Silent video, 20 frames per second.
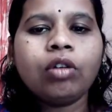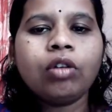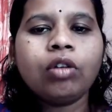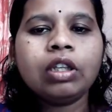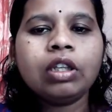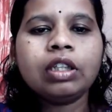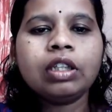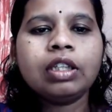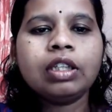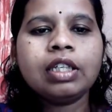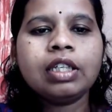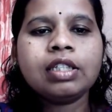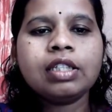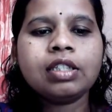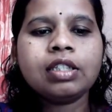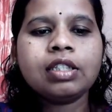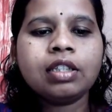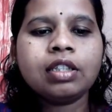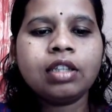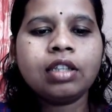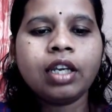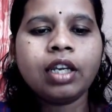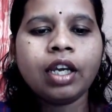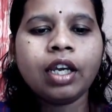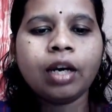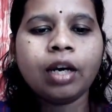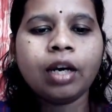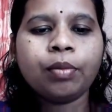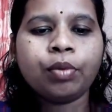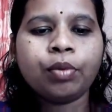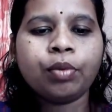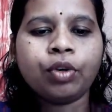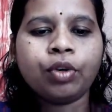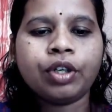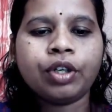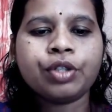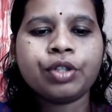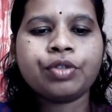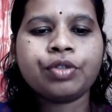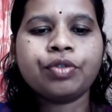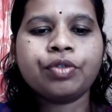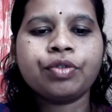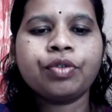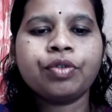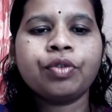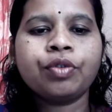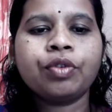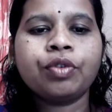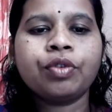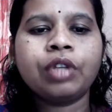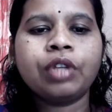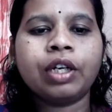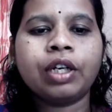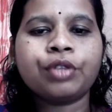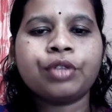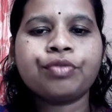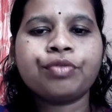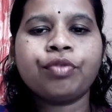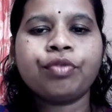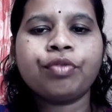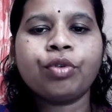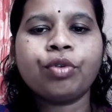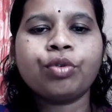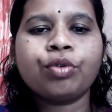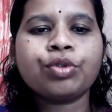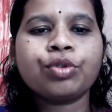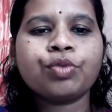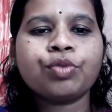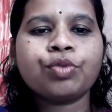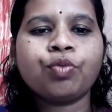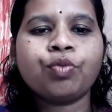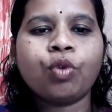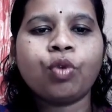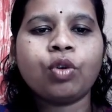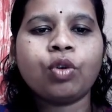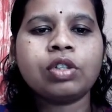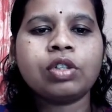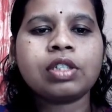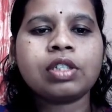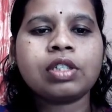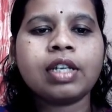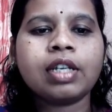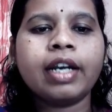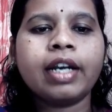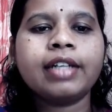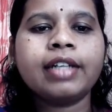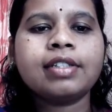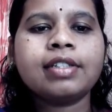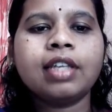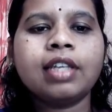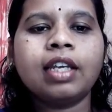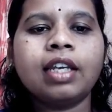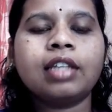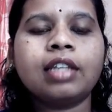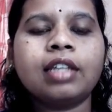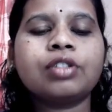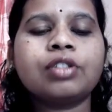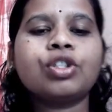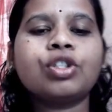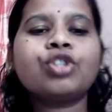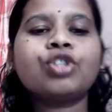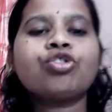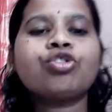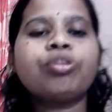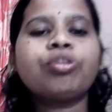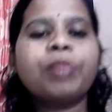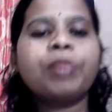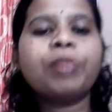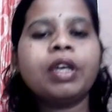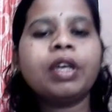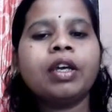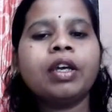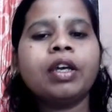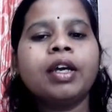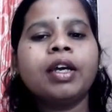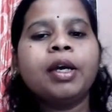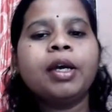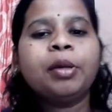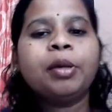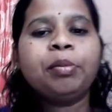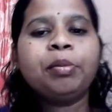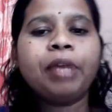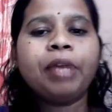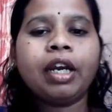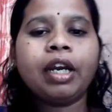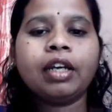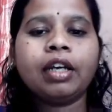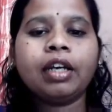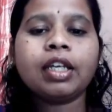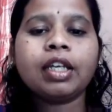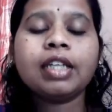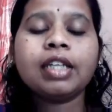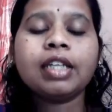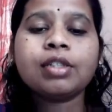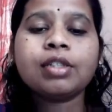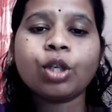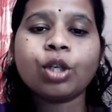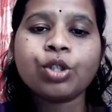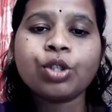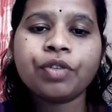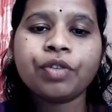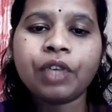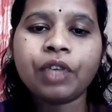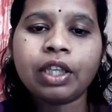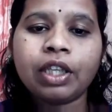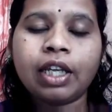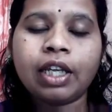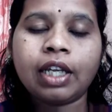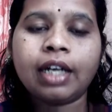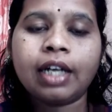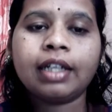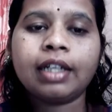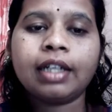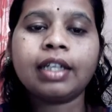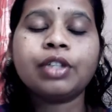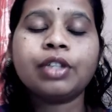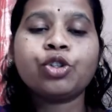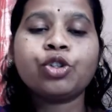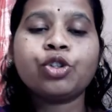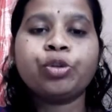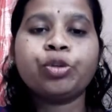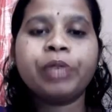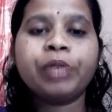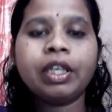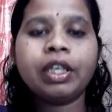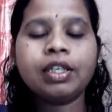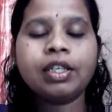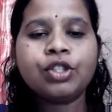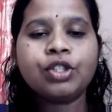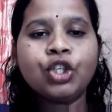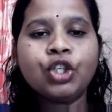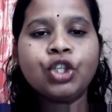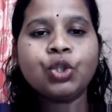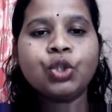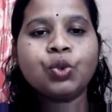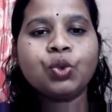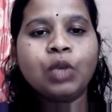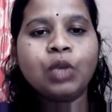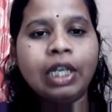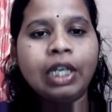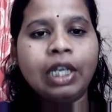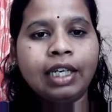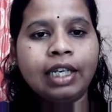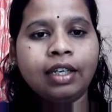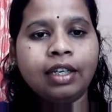These three components, that is floors, walls, and ceilings, they should be made in such a way that it should be easy to clean,